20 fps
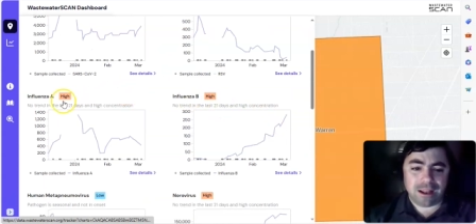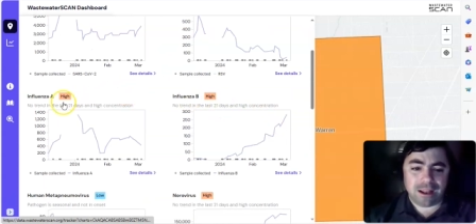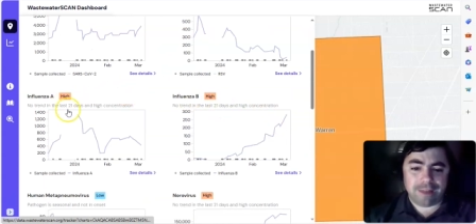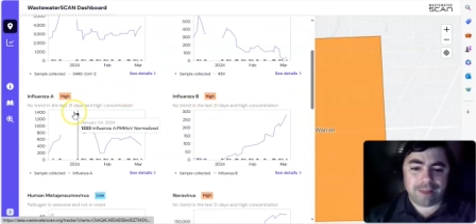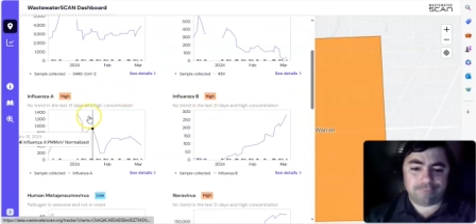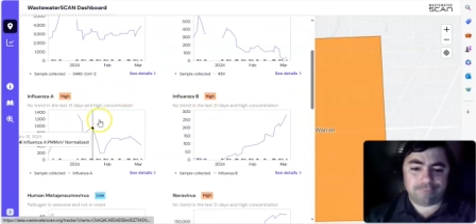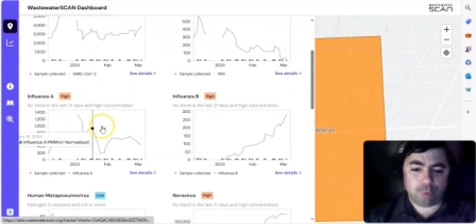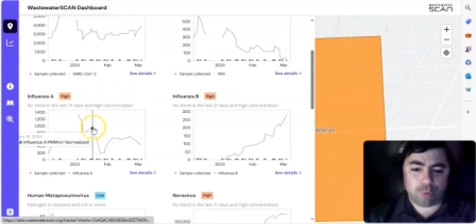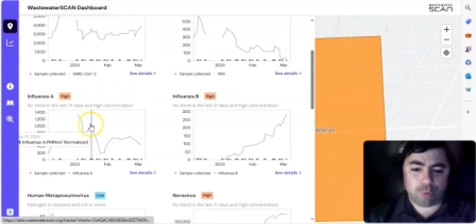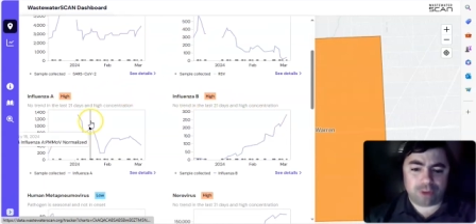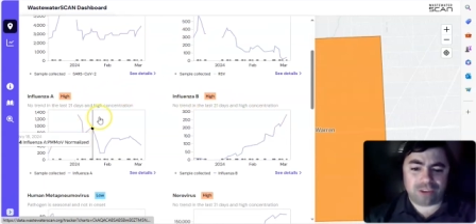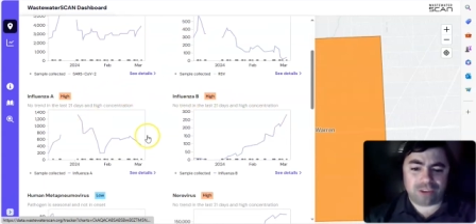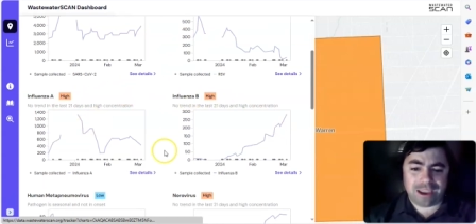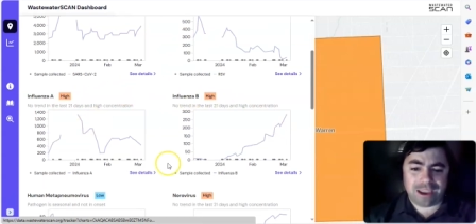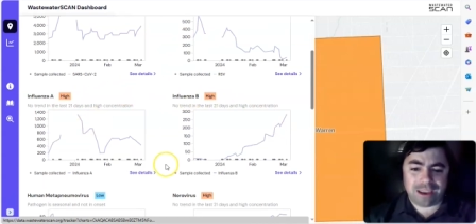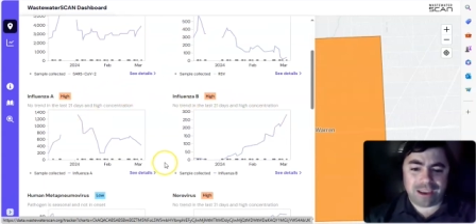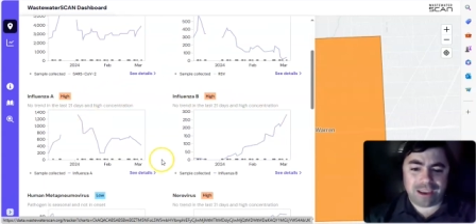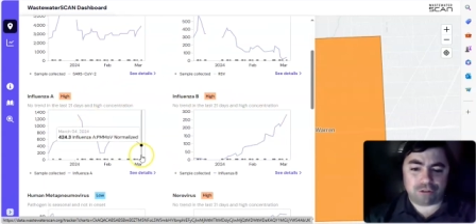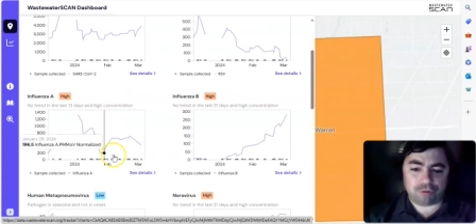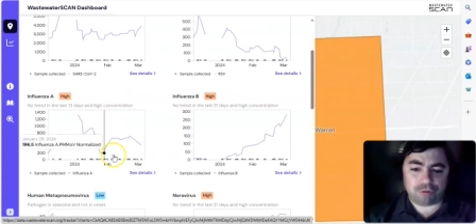Influenza
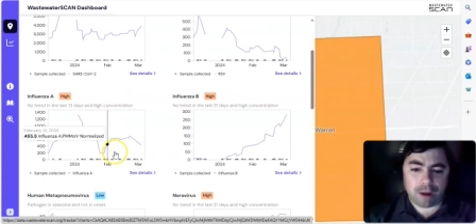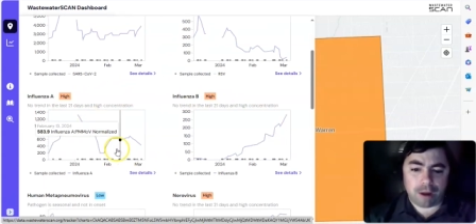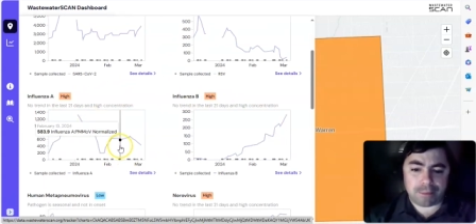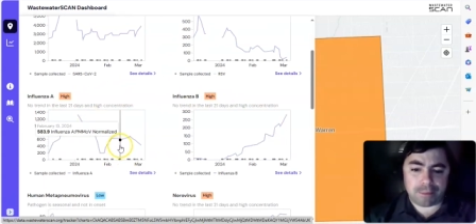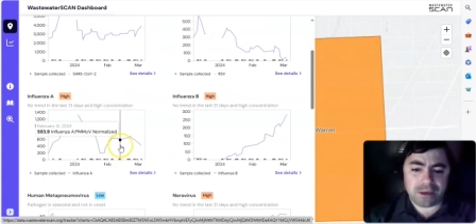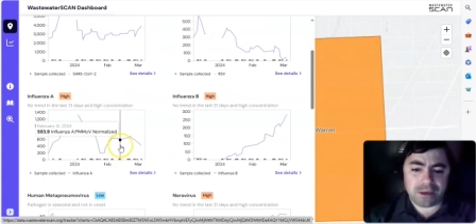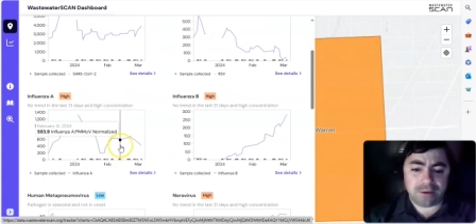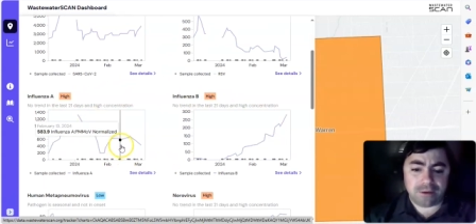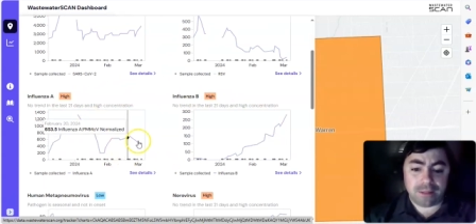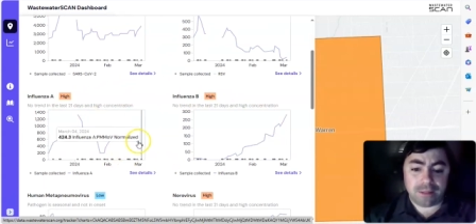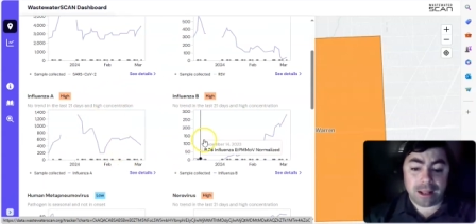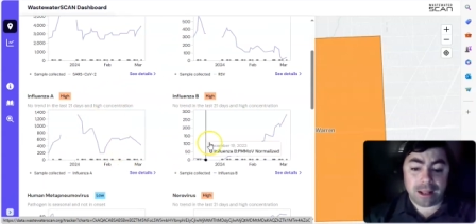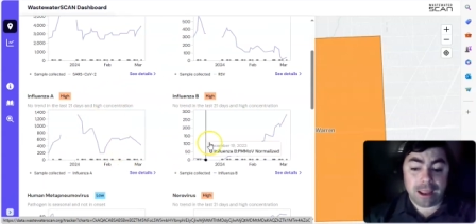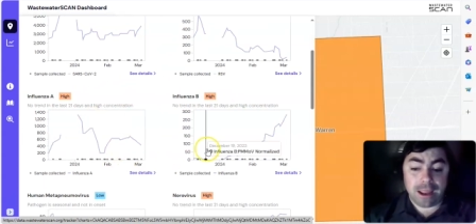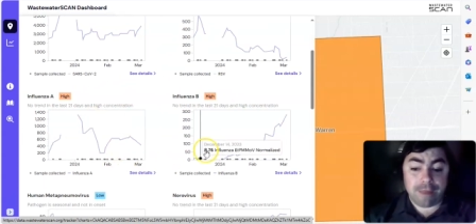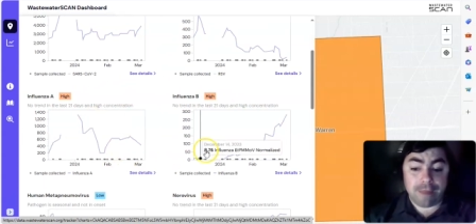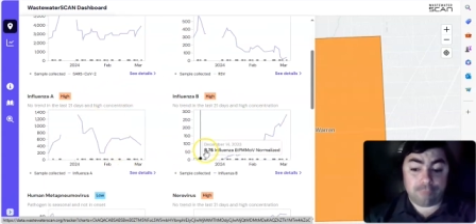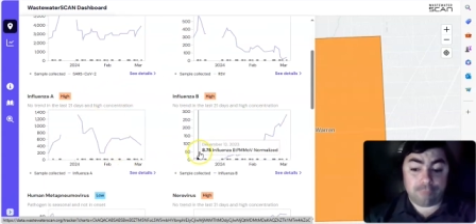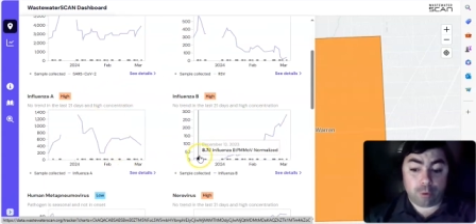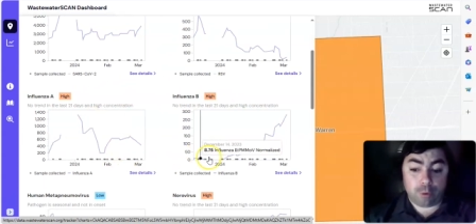A is dropping.
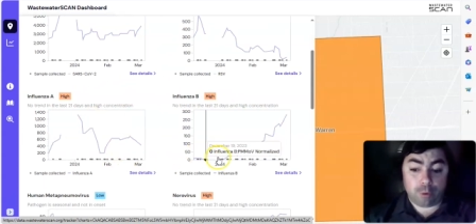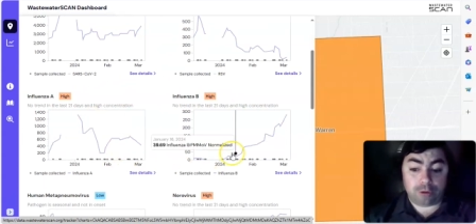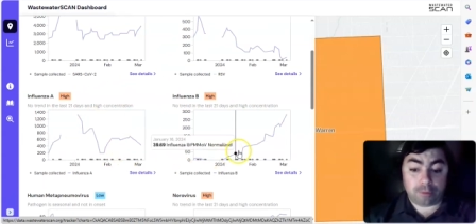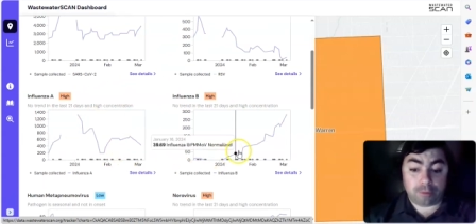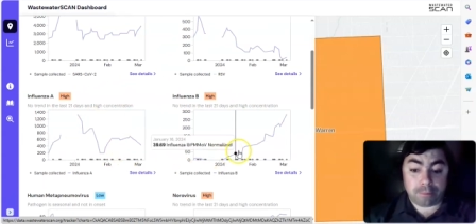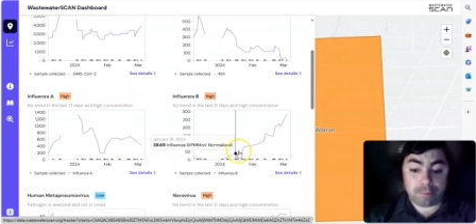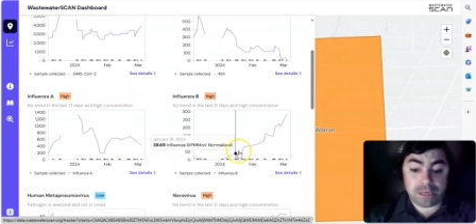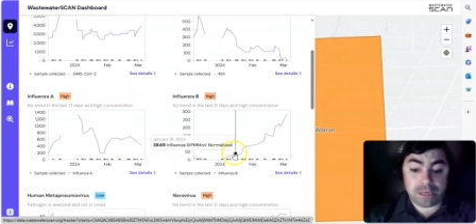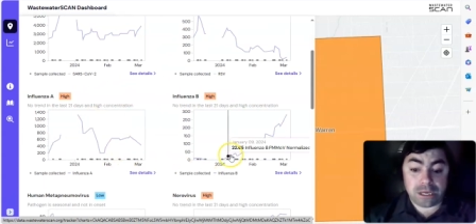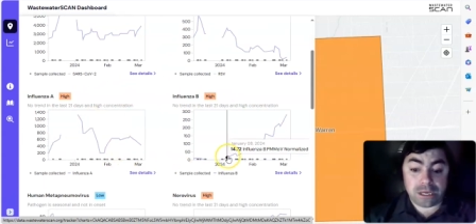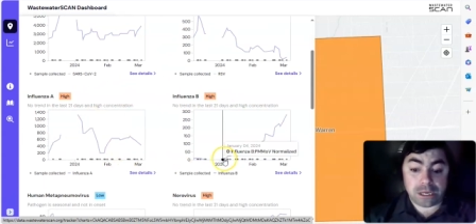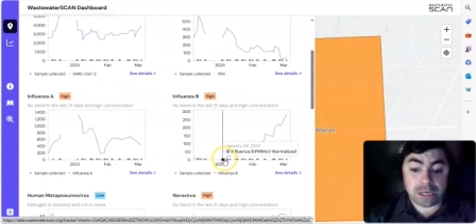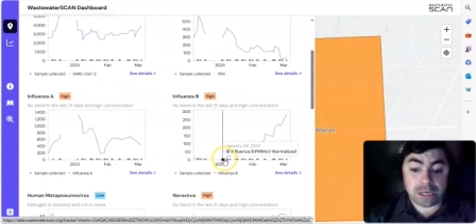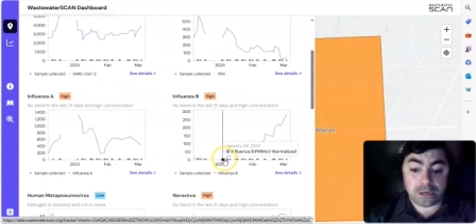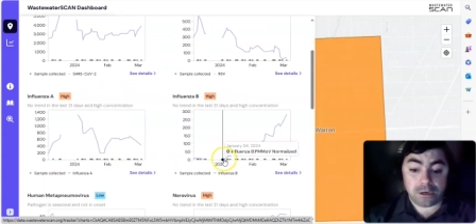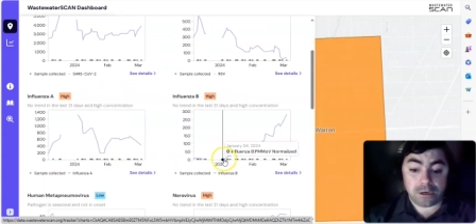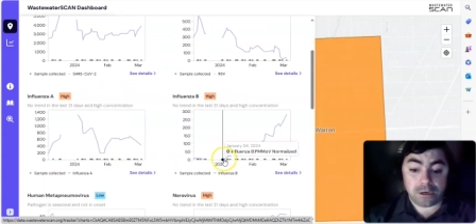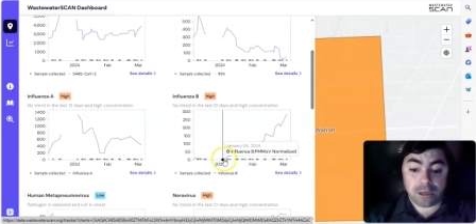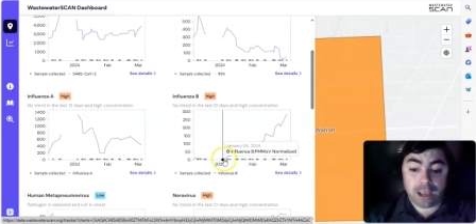Influenza B